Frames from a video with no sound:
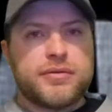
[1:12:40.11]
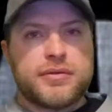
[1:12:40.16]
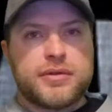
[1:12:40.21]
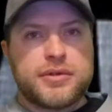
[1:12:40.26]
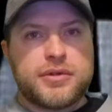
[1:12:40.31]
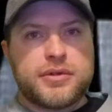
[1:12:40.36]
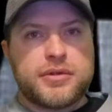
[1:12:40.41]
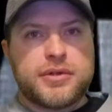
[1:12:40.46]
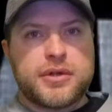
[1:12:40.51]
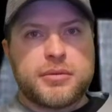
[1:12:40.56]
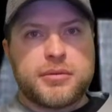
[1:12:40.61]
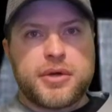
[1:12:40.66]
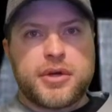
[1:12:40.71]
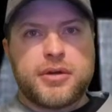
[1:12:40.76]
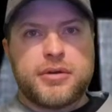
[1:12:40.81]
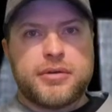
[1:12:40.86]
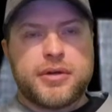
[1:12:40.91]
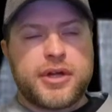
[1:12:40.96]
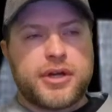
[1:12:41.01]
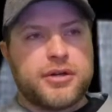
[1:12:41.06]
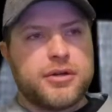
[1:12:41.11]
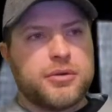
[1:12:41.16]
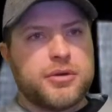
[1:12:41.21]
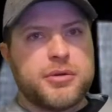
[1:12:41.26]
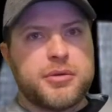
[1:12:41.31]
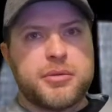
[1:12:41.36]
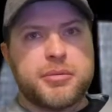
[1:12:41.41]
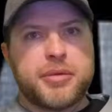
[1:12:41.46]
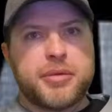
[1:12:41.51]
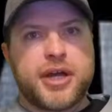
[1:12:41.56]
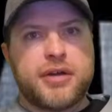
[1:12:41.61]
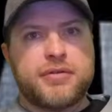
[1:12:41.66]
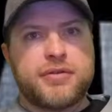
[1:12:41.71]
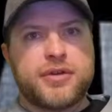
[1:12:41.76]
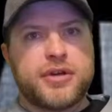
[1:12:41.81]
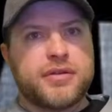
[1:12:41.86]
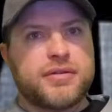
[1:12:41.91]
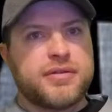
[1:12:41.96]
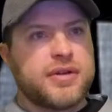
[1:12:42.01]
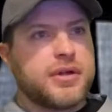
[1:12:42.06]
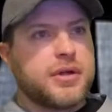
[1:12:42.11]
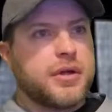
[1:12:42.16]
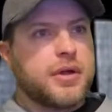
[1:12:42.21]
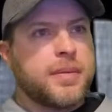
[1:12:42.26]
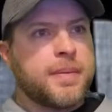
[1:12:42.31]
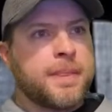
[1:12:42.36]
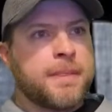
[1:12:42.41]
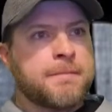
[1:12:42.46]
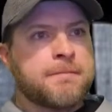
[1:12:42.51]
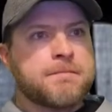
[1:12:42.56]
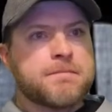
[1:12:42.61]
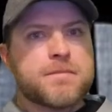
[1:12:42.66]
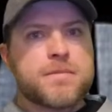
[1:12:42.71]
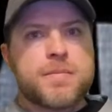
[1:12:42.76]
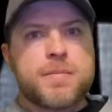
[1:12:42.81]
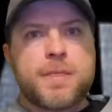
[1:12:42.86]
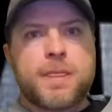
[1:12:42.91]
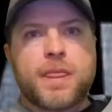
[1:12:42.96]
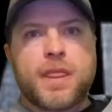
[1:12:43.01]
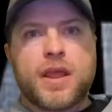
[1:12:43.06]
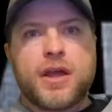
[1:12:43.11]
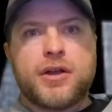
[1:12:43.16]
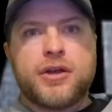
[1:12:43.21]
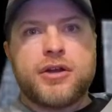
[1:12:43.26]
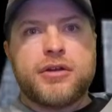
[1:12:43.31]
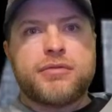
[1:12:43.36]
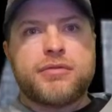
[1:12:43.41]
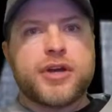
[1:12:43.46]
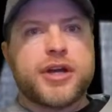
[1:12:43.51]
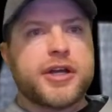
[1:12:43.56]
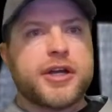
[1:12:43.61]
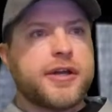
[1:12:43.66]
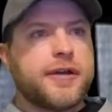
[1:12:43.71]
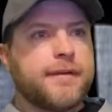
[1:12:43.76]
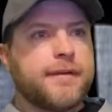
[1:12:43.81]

I don't know what you mean by FF. Agree, Frankie.